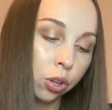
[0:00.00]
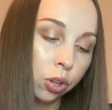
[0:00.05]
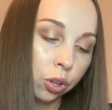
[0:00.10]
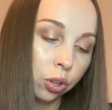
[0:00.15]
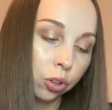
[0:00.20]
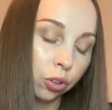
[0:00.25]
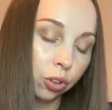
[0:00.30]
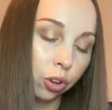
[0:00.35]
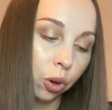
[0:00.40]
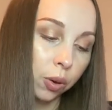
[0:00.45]

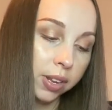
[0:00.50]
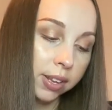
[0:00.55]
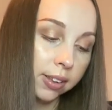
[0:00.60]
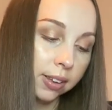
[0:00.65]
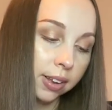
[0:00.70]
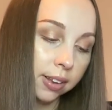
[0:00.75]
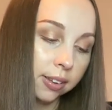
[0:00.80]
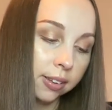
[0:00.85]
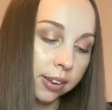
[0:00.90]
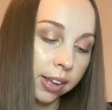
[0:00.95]
so it
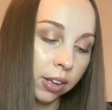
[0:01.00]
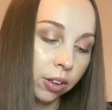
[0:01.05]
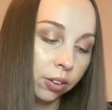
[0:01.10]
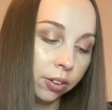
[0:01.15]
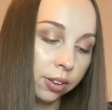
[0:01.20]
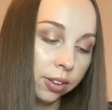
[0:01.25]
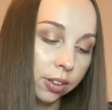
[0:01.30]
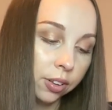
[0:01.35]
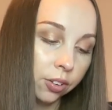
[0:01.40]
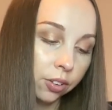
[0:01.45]
says Tangle
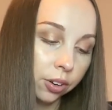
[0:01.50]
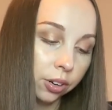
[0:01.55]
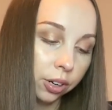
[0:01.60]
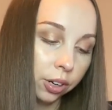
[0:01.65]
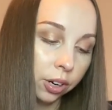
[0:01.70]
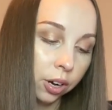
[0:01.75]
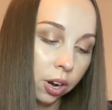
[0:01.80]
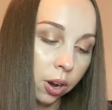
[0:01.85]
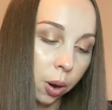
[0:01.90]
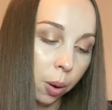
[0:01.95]

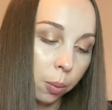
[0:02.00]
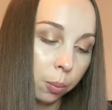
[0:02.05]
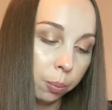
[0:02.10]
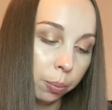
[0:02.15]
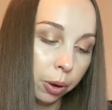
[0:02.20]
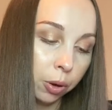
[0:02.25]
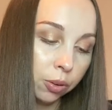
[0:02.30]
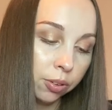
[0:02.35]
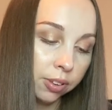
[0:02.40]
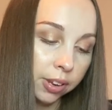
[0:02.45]
Teezer
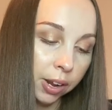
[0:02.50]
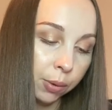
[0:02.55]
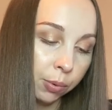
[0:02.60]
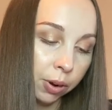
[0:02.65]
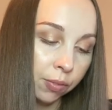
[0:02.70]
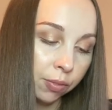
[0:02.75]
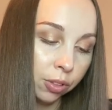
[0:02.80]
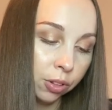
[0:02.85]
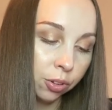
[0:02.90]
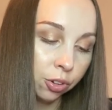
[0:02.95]
boasts a
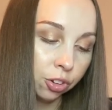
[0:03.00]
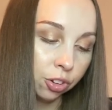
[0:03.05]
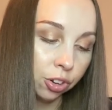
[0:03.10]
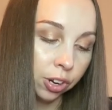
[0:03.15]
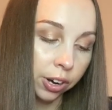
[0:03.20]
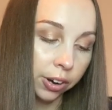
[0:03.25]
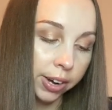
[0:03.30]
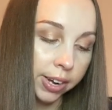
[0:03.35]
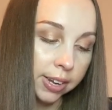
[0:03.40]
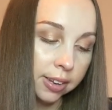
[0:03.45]

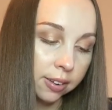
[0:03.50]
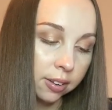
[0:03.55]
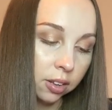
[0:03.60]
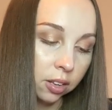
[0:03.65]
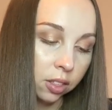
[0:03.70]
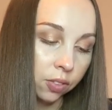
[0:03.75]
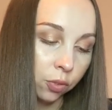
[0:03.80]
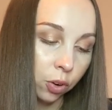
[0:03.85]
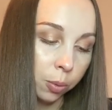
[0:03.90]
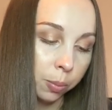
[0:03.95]
revolutionary
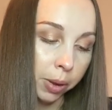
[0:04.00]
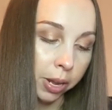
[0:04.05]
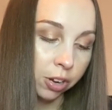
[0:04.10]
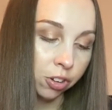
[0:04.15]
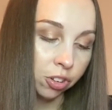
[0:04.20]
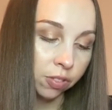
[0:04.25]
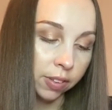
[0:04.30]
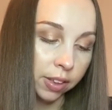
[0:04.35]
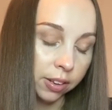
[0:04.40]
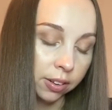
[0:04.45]
teeth
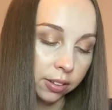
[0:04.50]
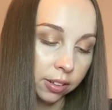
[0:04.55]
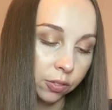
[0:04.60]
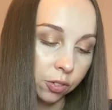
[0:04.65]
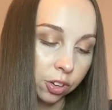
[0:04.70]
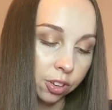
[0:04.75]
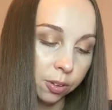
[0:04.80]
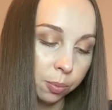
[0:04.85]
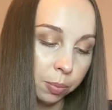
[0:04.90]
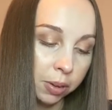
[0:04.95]
formation that
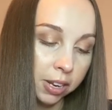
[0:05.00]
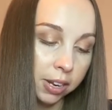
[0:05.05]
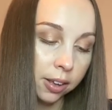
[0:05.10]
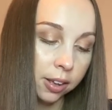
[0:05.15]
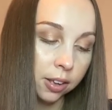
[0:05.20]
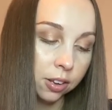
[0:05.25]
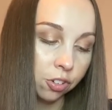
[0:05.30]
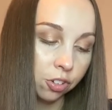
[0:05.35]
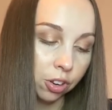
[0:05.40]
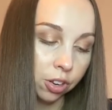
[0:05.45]
delivers speedy
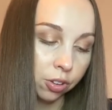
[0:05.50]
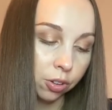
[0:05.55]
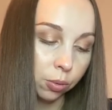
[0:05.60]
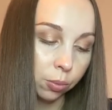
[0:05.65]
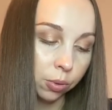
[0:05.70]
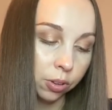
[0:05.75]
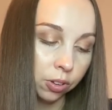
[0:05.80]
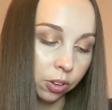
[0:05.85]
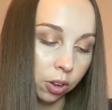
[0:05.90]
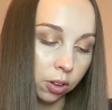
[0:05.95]
and gentle
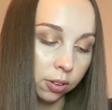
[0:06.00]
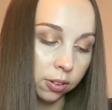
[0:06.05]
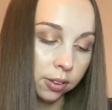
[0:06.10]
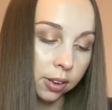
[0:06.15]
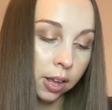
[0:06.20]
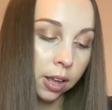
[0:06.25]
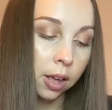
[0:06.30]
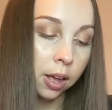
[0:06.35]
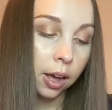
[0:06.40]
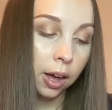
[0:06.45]
results,
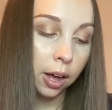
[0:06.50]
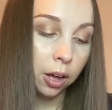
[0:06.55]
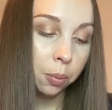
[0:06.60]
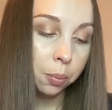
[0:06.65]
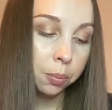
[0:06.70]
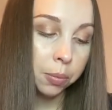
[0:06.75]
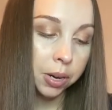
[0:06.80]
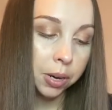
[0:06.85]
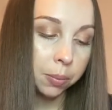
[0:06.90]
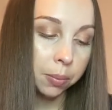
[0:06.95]
help
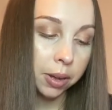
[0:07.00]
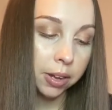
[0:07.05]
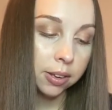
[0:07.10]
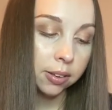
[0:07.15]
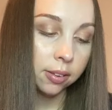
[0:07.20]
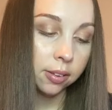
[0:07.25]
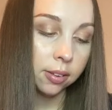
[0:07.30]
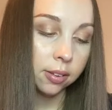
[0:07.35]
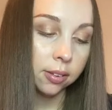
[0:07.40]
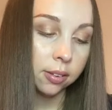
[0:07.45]

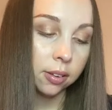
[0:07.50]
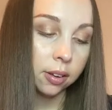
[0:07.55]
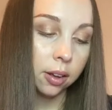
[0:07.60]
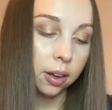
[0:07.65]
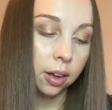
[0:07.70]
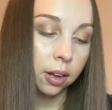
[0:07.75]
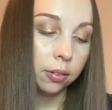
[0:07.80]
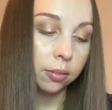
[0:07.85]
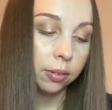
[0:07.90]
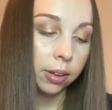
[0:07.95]
minimizes,
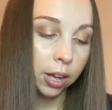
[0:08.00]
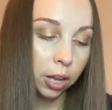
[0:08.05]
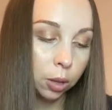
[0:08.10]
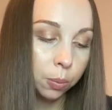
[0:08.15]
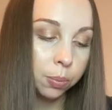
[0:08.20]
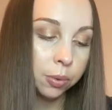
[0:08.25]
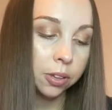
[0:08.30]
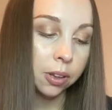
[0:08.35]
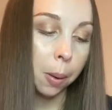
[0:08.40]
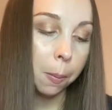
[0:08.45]
uh,
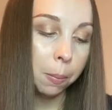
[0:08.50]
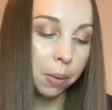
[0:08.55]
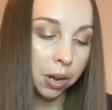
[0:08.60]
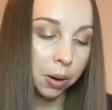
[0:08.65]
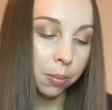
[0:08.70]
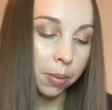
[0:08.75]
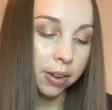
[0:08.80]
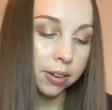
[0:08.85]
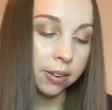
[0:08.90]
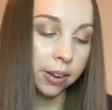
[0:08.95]
helps
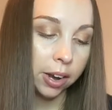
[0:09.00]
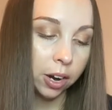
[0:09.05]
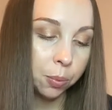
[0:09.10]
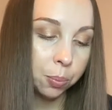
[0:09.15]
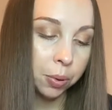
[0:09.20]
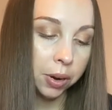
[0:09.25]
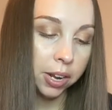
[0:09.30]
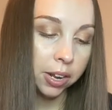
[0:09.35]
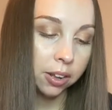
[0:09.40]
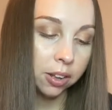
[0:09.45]
minimize hair
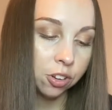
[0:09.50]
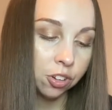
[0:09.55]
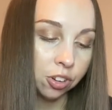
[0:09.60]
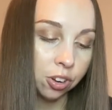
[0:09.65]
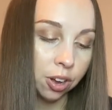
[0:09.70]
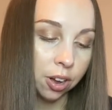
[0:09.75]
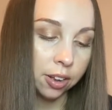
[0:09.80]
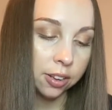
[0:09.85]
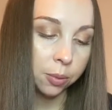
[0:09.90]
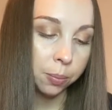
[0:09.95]
breakage
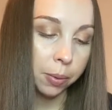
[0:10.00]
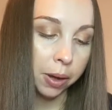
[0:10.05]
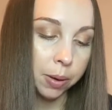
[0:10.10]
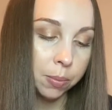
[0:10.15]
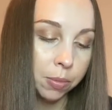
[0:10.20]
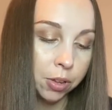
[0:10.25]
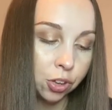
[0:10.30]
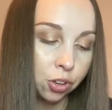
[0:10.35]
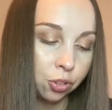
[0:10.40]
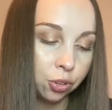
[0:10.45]
caused by
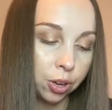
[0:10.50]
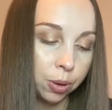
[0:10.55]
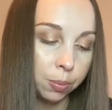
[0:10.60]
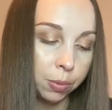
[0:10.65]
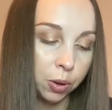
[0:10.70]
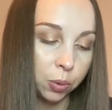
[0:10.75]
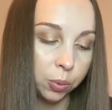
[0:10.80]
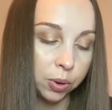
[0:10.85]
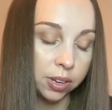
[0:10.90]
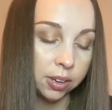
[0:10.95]

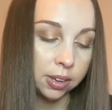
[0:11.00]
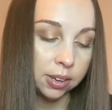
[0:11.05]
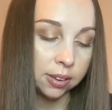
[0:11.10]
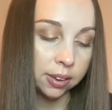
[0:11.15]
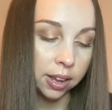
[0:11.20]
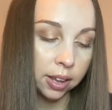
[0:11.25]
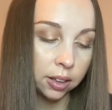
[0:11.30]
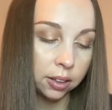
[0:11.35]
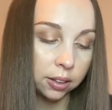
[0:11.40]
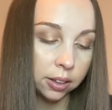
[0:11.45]
mistreatment when
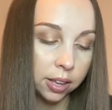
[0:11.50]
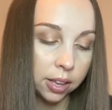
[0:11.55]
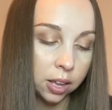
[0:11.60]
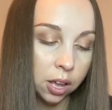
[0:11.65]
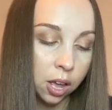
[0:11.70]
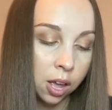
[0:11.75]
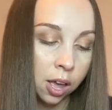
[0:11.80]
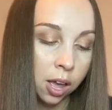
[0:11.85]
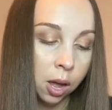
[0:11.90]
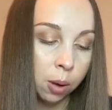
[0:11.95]
detangling,
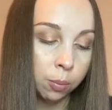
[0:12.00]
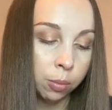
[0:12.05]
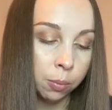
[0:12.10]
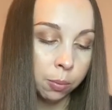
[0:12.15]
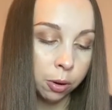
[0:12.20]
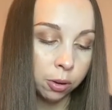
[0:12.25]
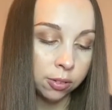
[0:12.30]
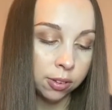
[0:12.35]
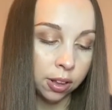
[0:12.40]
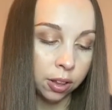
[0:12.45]

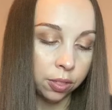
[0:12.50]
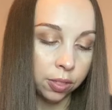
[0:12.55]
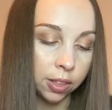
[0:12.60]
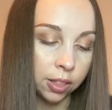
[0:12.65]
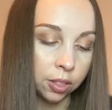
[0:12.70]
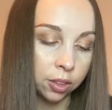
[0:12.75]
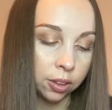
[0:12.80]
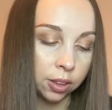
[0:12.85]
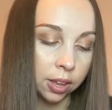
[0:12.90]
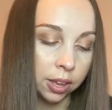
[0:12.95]
Promotes healthy
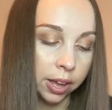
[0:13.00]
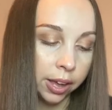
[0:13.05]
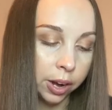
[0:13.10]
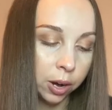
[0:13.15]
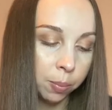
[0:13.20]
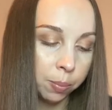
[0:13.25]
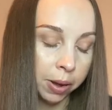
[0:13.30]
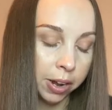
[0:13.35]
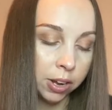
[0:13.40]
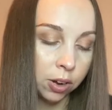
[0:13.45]
looking hair
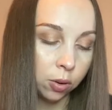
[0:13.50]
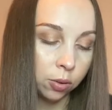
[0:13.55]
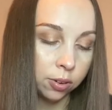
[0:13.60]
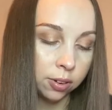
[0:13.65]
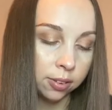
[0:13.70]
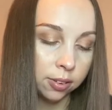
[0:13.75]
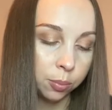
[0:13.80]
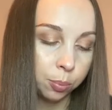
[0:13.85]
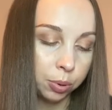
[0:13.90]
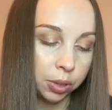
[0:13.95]
by
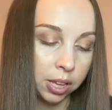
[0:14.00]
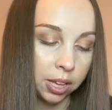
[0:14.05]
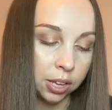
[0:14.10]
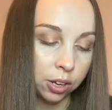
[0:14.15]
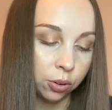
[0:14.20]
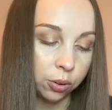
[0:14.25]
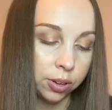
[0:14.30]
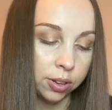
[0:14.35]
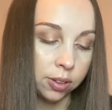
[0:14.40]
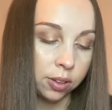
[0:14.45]
noticeably
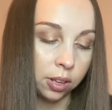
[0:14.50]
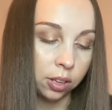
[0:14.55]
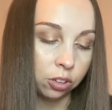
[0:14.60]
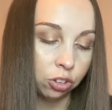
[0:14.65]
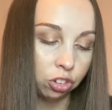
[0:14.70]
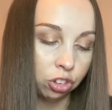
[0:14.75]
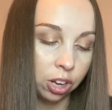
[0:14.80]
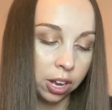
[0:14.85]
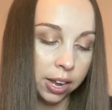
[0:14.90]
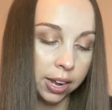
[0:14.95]
increasing
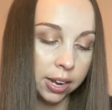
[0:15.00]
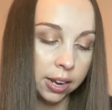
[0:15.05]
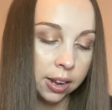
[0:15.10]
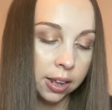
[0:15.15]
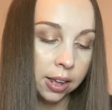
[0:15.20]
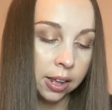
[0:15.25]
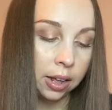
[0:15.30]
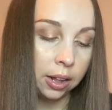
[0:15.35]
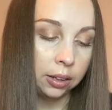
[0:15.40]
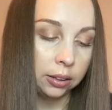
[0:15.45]
shine,
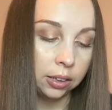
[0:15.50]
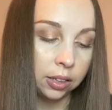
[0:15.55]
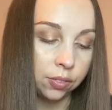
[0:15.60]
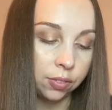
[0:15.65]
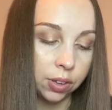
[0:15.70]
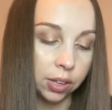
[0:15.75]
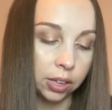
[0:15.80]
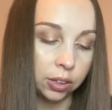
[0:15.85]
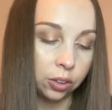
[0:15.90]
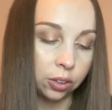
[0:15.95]

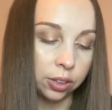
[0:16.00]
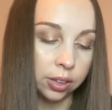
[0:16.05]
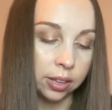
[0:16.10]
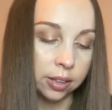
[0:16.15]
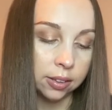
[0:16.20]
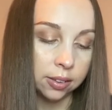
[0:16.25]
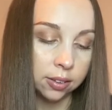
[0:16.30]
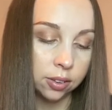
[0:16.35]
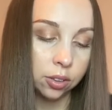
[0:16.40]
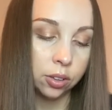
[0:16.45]
leaving it looking
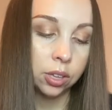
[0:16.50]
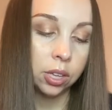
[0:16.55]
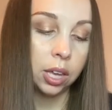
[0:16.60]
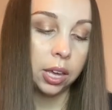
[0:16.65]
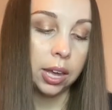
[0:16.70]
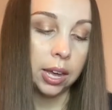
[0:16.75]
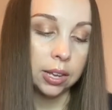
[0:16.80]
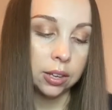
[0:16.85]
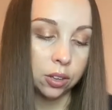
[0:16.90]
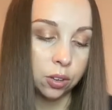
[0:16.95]
silky
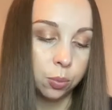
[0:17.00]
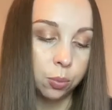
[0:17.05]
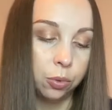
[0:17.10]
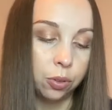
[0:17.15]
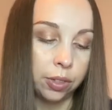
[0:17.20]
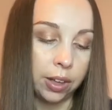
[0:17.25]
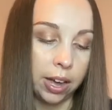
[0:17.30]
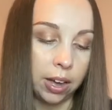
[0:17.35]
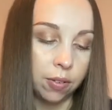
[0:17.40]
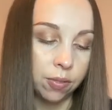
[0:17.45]
and smooth
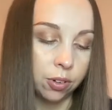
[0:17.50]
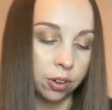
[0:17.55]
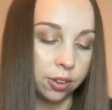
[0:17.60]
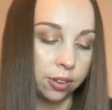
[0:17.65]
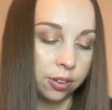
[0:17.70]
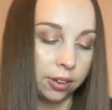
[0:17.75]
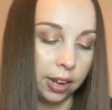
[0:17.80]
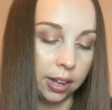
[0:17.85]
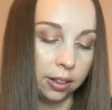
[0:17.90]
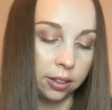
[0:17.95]
after
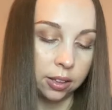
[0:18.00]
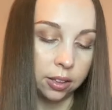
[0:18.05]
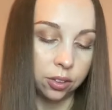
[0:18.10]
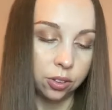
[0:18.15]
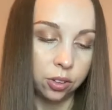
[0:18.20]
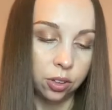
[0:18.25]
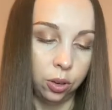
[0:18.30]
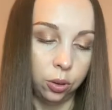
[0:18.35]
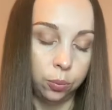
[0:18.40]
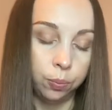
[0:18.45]
styling.
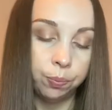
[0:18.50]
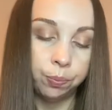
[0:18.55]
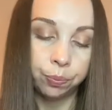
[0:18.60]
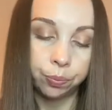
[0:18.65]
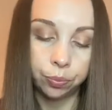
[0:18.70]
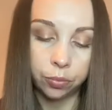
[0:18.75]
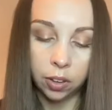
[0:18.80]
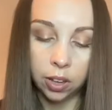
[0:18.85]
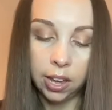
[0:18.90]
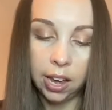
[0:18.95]
So
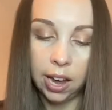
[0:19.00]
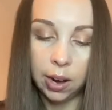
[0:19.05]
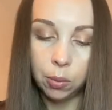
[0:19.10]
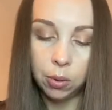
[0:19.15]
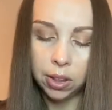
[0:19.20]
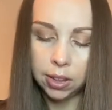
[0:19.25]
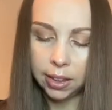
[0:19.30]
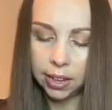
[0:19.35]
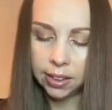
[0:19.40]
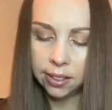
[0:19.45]
yeah, I really like